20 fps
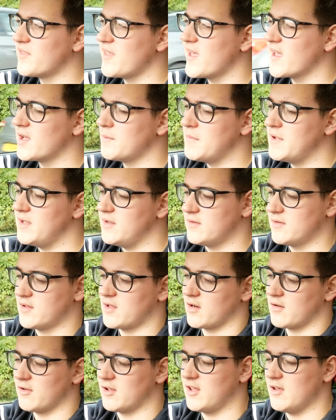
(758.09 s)
They're going to
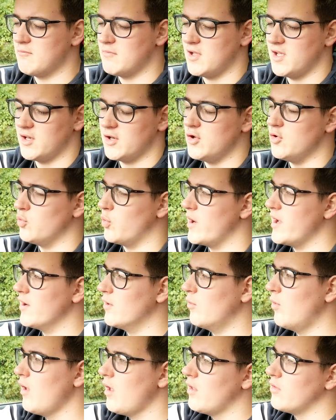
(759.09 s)
give me a new
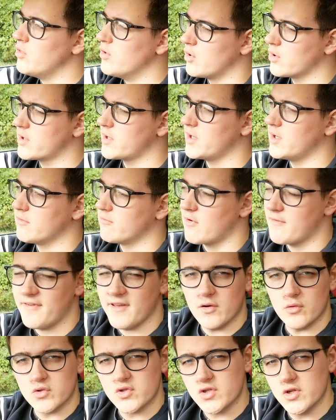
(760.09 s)
wheel. Not going to
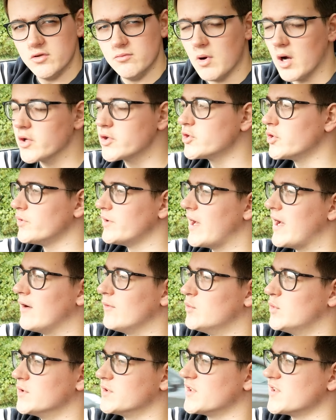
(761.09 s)
reveal too much on that
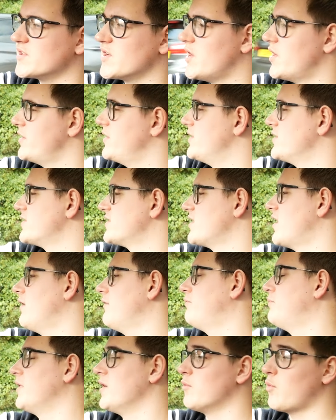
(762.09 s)
of what design and
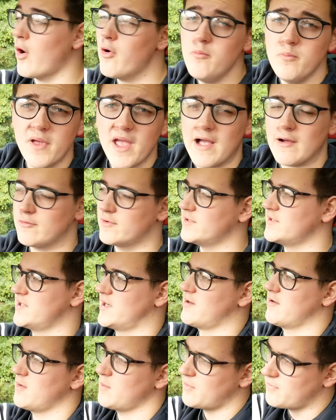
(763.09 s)
stuff, but it won't be
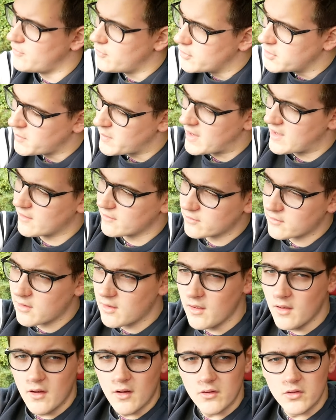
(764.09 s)
Alcantara before you ask.
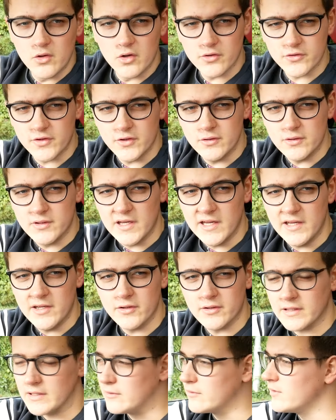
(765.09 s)
Not too keen
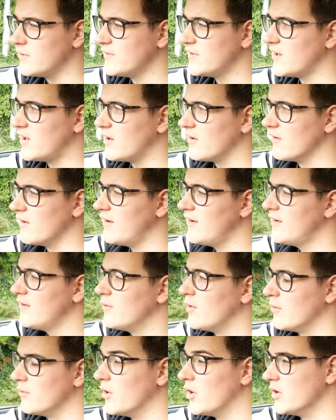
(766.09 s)
on Alcantara,
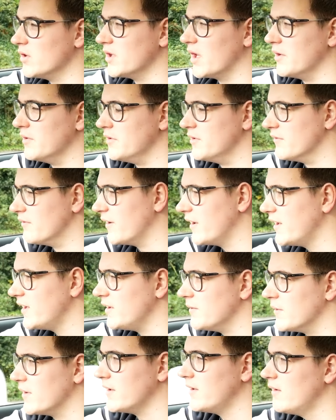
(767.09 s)
or not loads of it
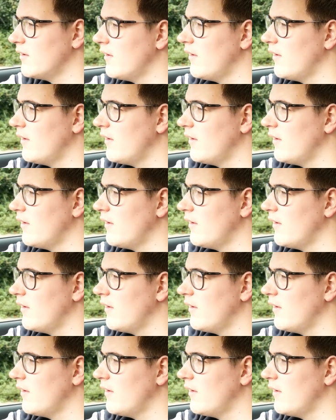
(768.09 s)
anyway.